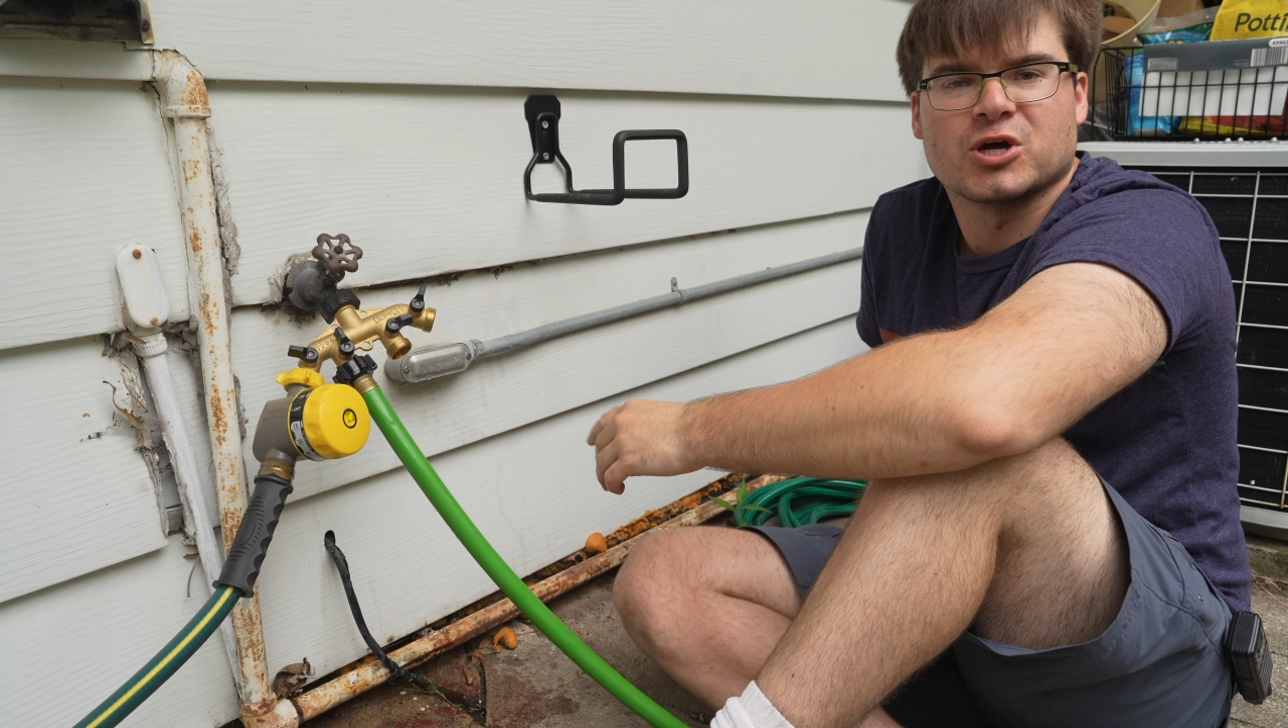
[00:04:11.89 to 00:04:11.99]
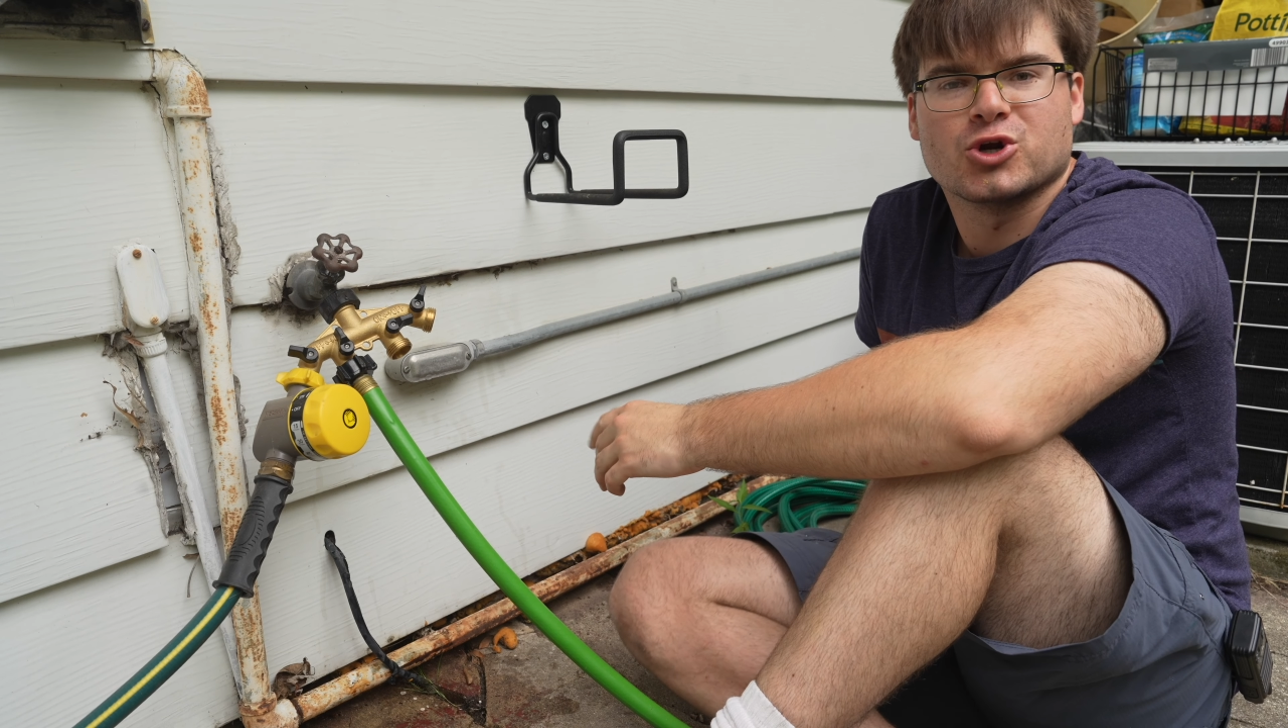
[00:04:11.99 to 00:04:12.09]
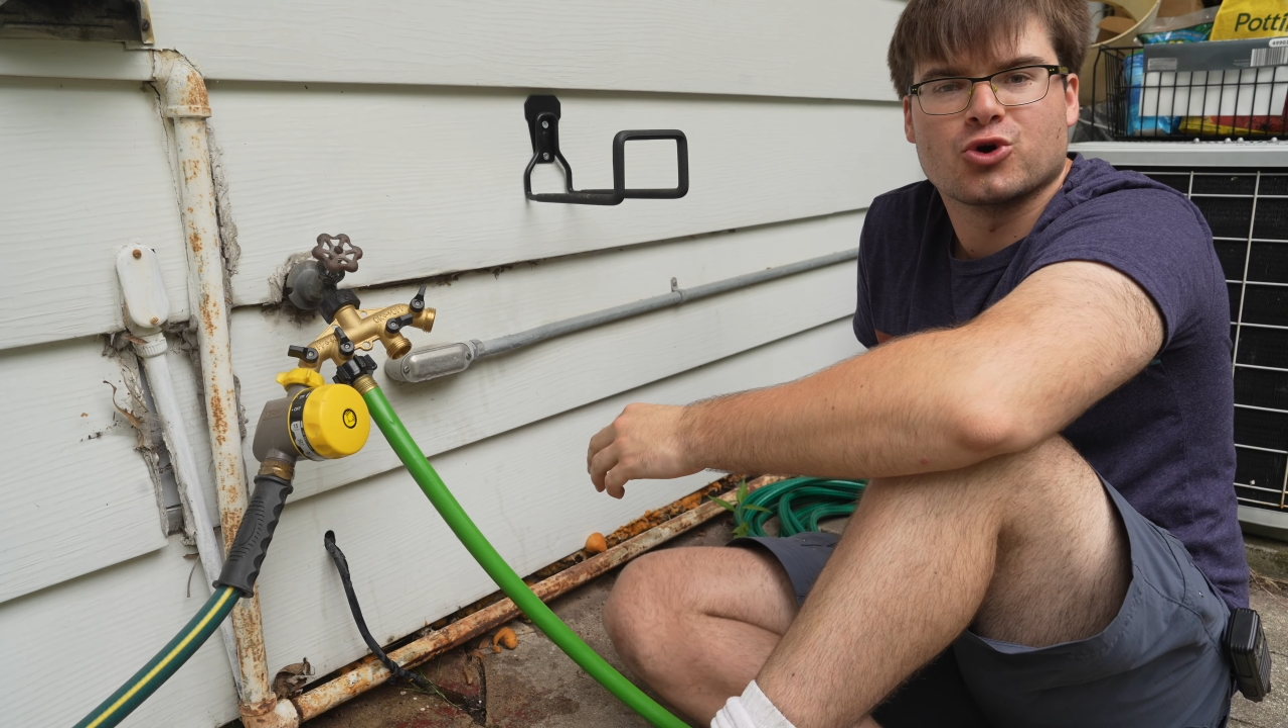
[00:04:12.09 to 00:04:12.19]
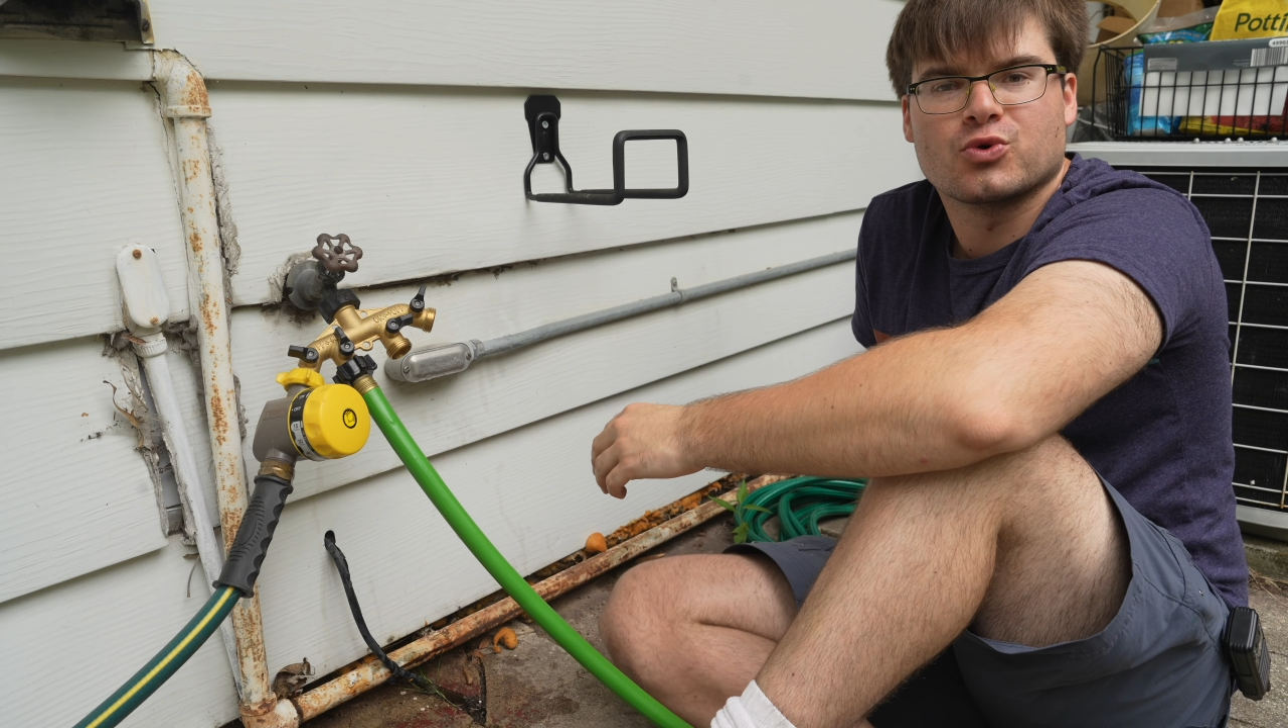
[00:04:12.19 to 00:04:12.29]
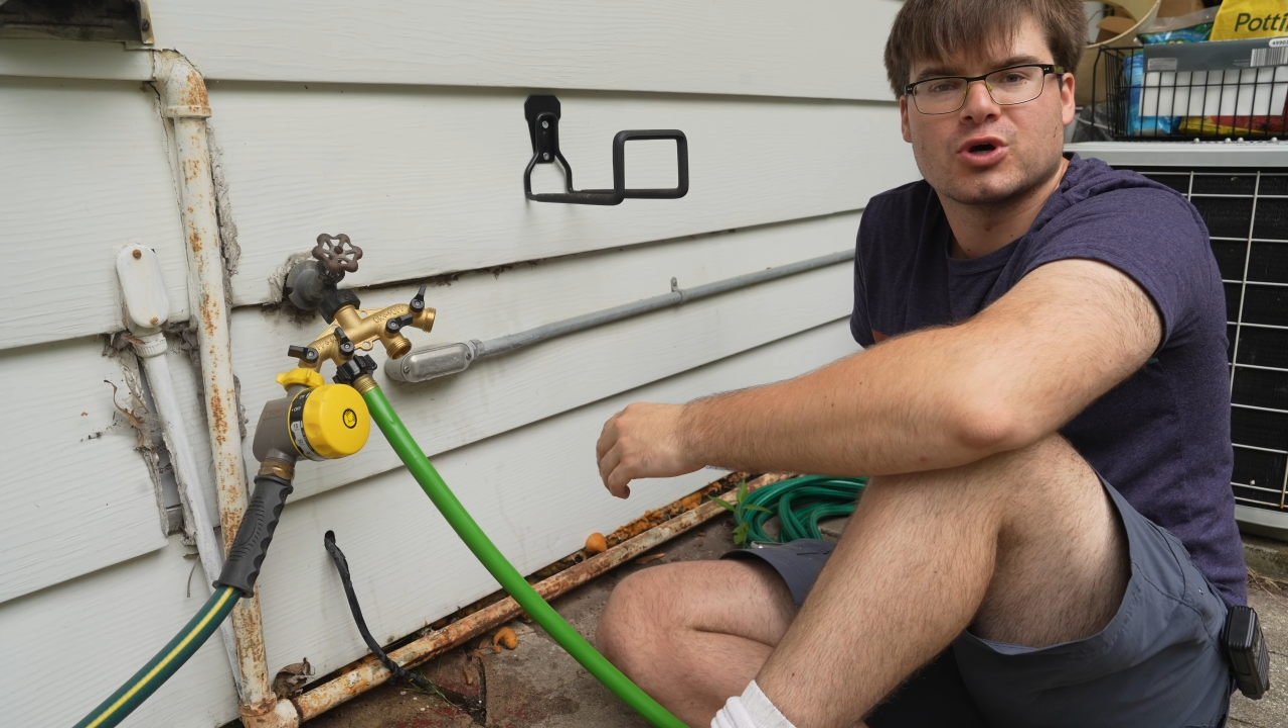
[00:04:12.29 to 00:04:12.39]
on
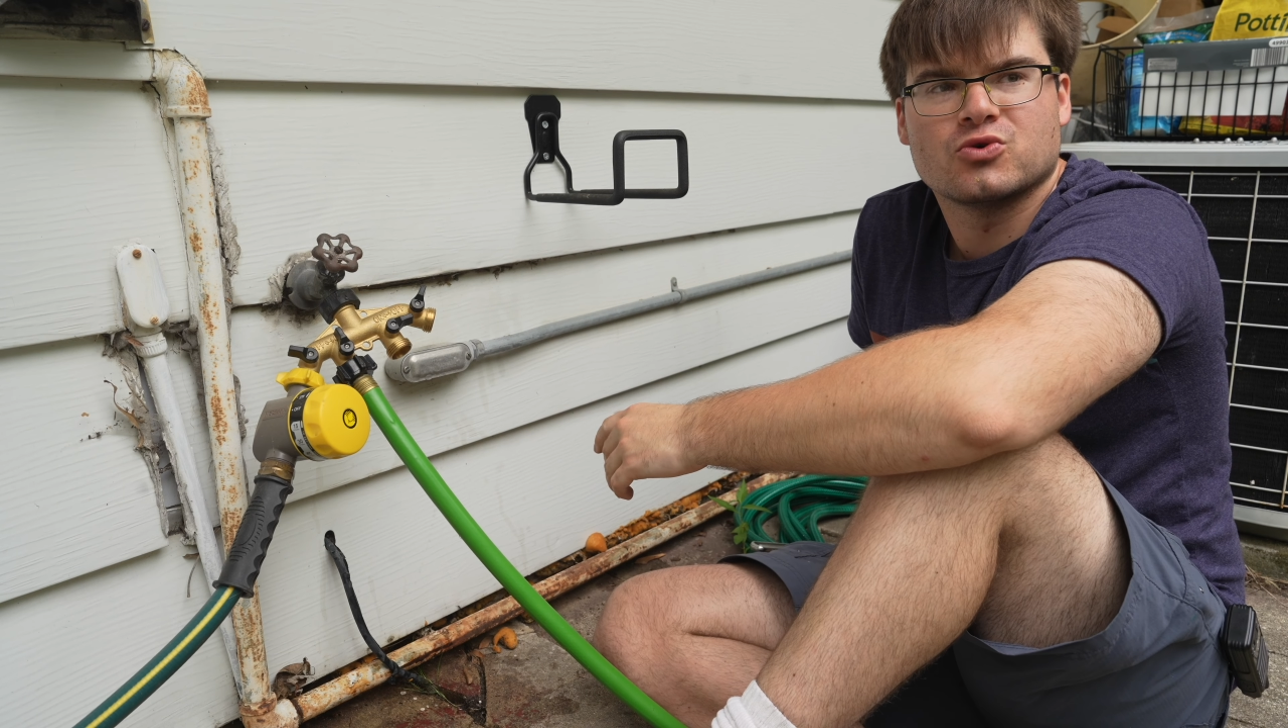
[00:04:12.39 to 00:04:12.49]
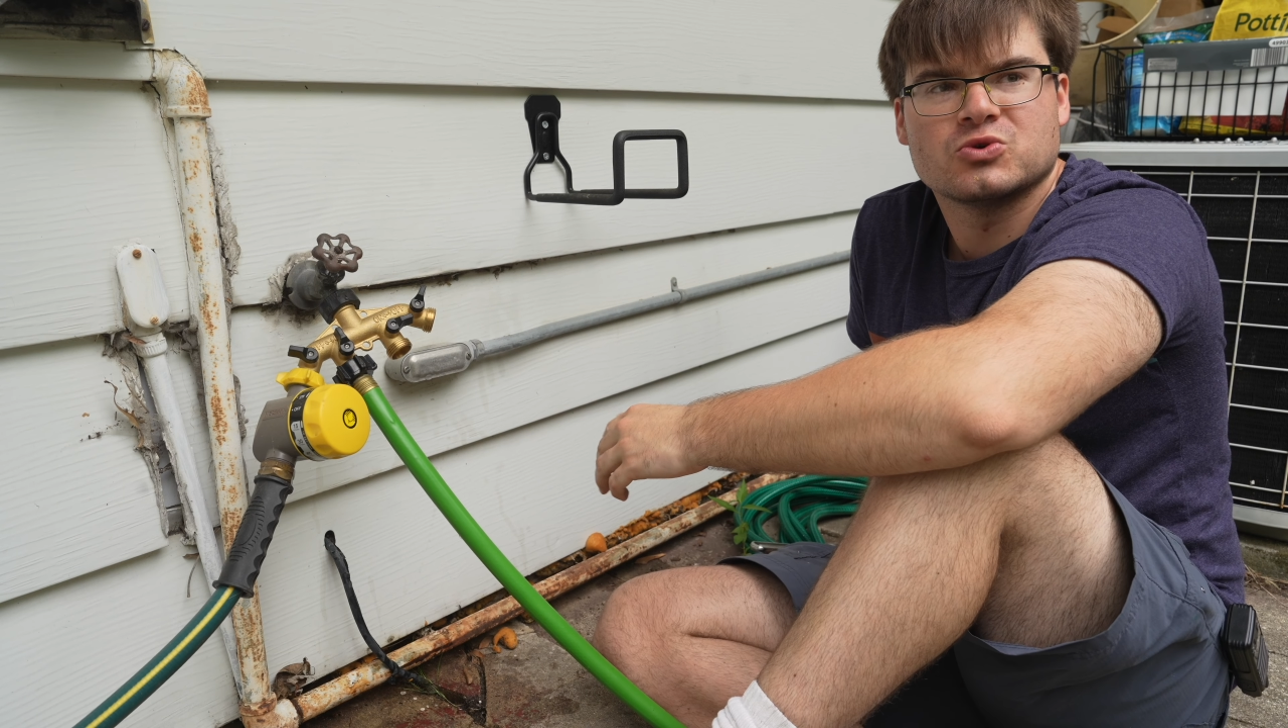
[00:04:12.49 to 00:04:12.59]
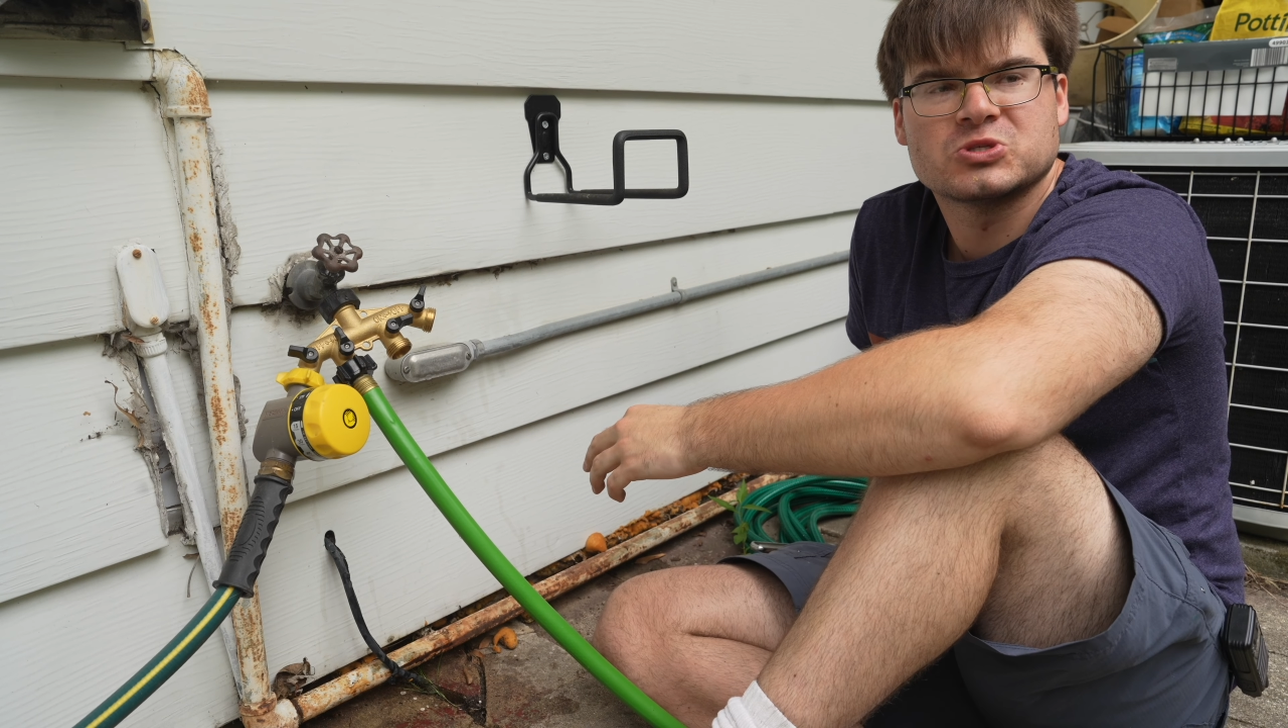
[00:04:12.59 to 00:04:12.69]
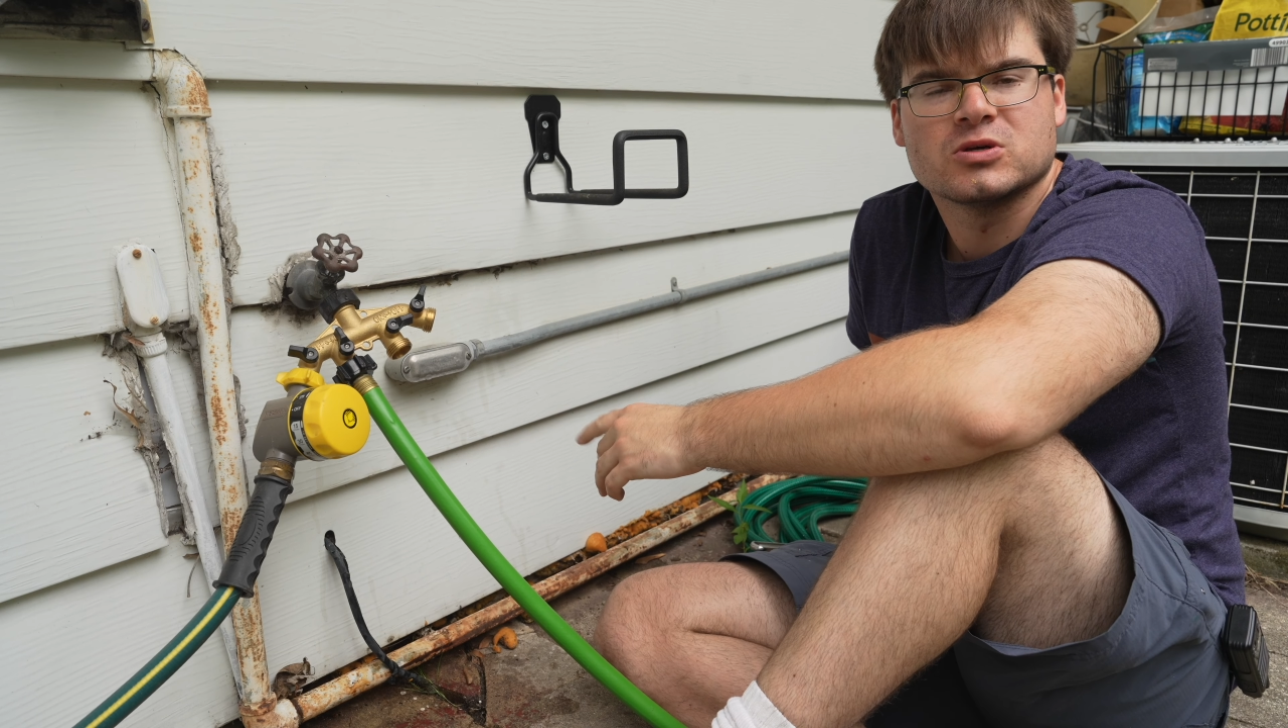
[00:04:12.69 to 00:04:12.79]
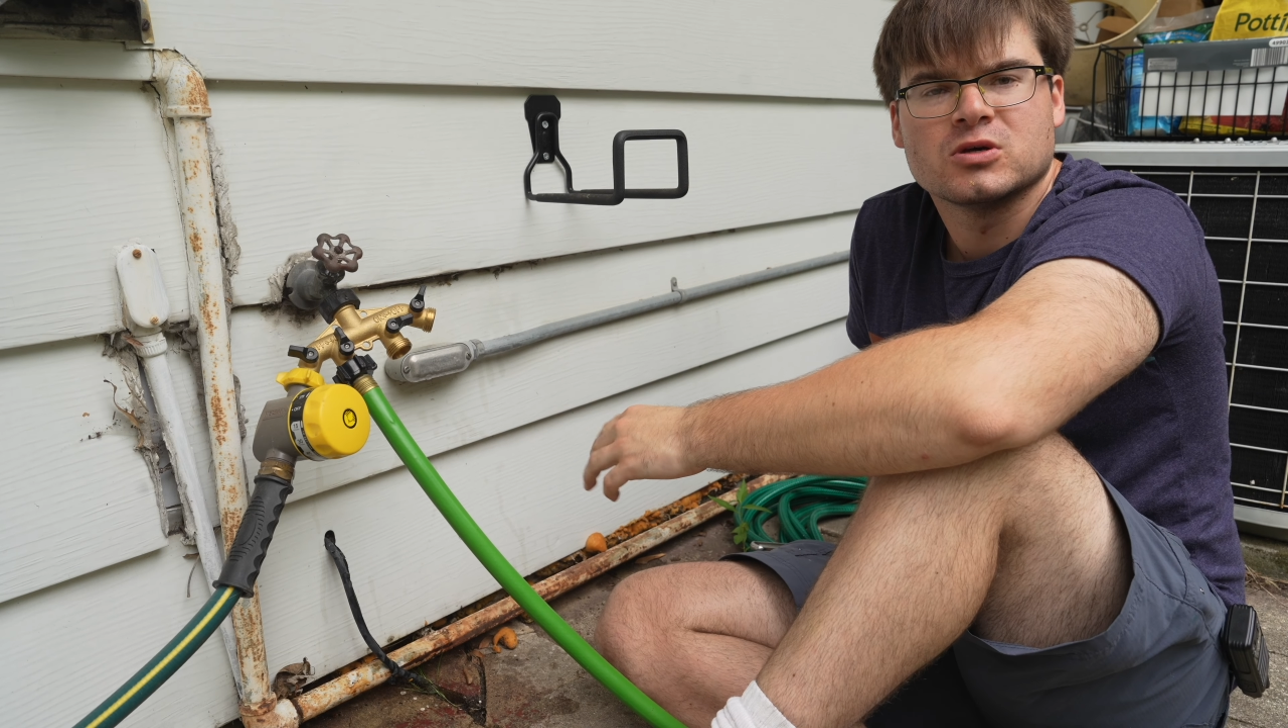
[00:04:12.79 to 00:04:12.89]
your own
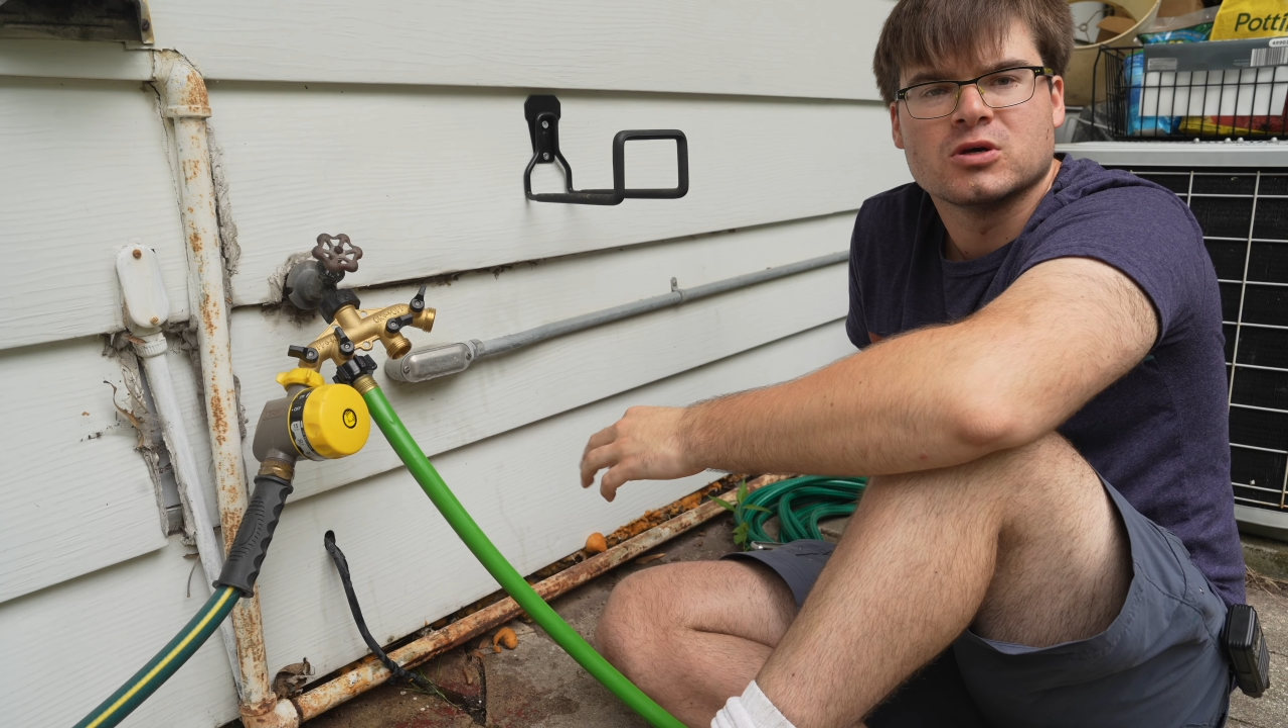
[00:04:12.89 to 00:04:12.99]
hose,